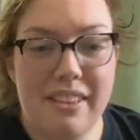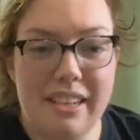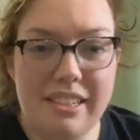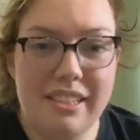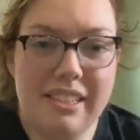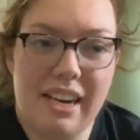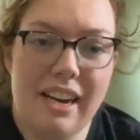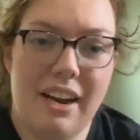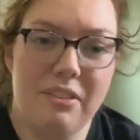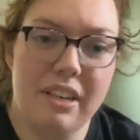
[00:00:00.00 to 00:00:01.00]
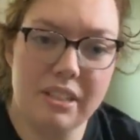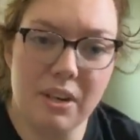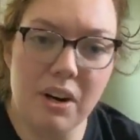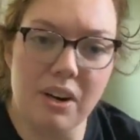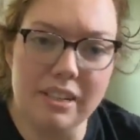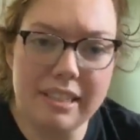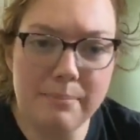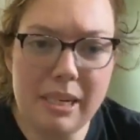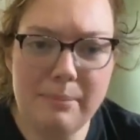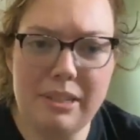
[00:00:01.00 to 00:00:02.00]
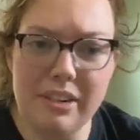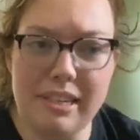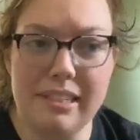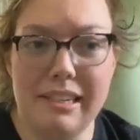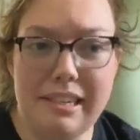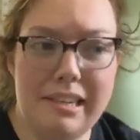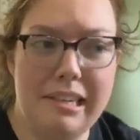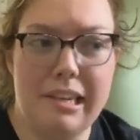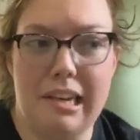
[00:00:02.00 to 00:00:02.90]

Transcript: That's just kind of how things are. And sometimes they're easy.